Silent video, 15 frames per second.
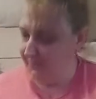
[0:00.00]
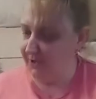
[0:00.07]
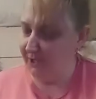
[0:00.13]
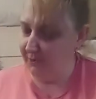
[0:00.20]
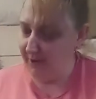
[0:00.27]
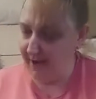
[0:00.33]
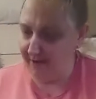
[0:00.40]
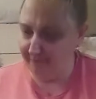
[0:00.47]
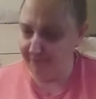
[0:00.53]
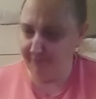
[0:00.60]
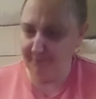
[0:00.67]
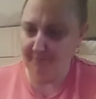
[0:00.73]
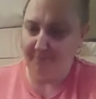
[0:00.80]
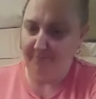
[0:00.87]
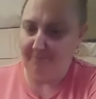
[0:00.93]
you have
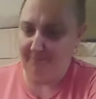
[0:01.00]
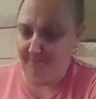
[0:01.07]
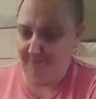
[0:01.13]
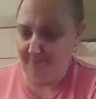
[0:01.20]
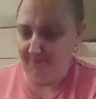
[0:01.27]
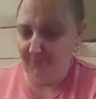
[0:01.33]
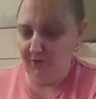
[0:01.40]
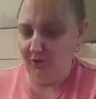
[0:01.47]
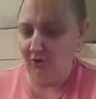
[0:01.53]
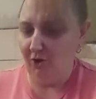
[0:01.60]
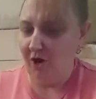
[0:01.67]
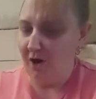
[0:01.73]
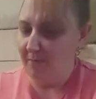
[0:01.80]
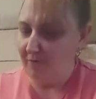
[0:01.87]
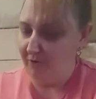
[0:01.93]
your
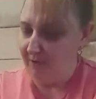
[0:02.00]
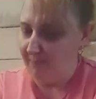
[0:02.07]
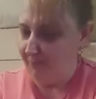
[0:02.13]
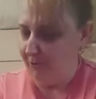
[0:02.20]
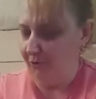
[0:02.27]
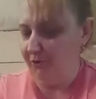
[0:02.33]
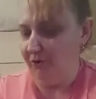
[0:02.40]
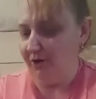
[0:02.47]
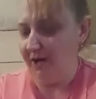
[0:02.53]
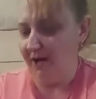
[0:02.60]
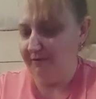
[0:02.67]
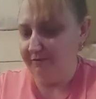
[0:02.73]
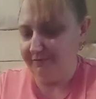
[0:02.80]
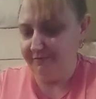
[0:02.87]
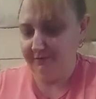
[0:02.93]
arm grip or your
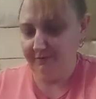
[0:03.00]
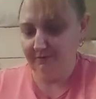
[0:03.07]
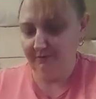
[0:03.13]
cuff,